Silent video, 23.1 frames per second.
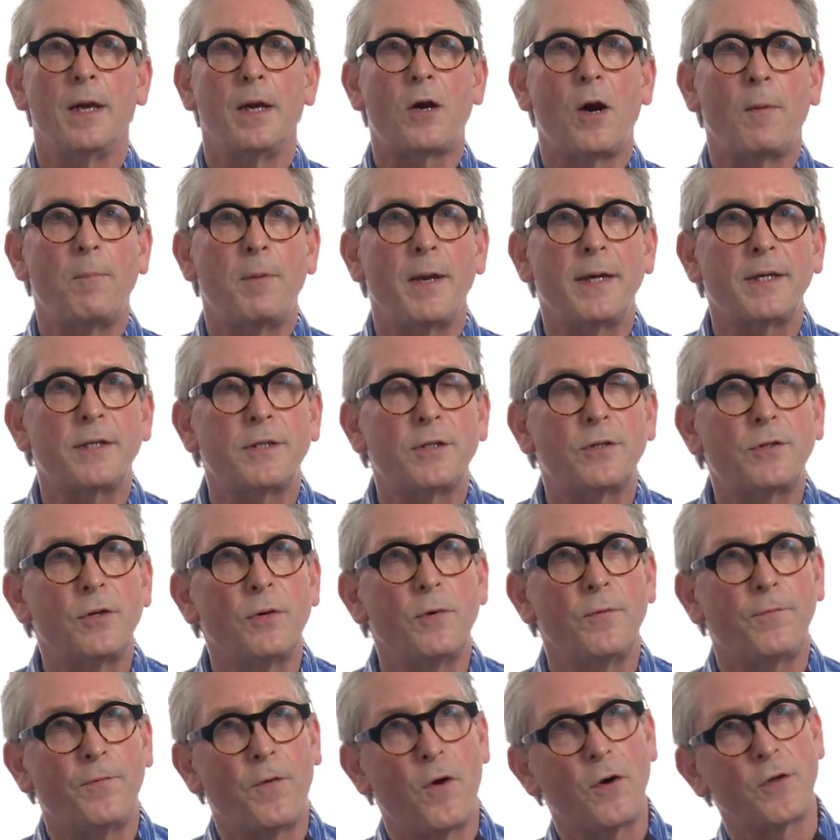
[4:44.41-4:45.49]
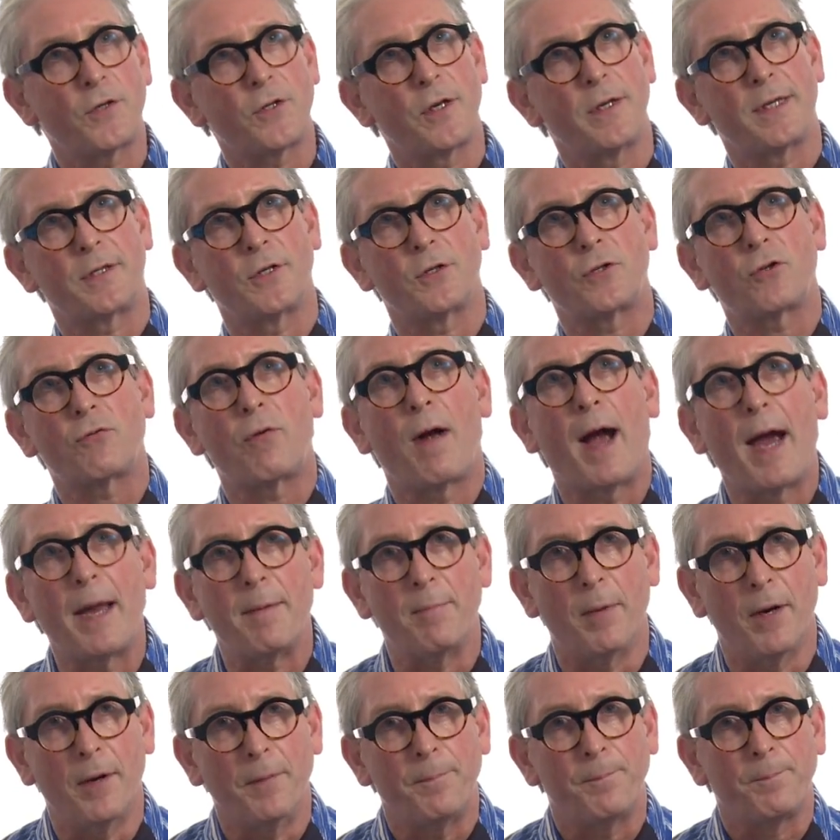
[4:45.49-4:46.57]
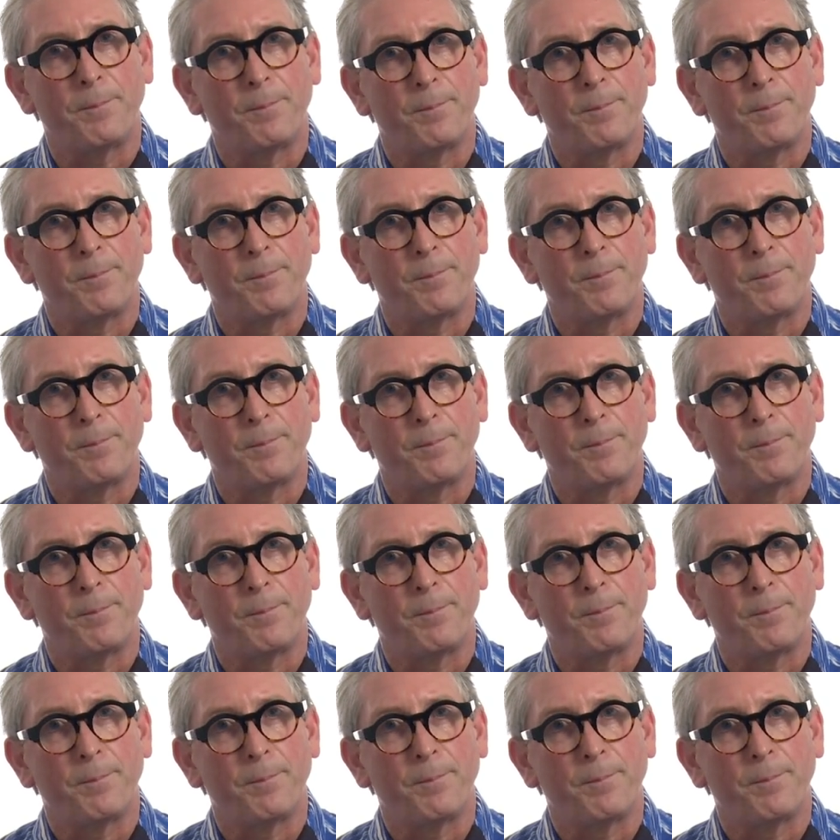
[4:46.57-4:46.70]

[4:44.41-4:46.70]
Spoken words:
Complex 2 functions as a trimer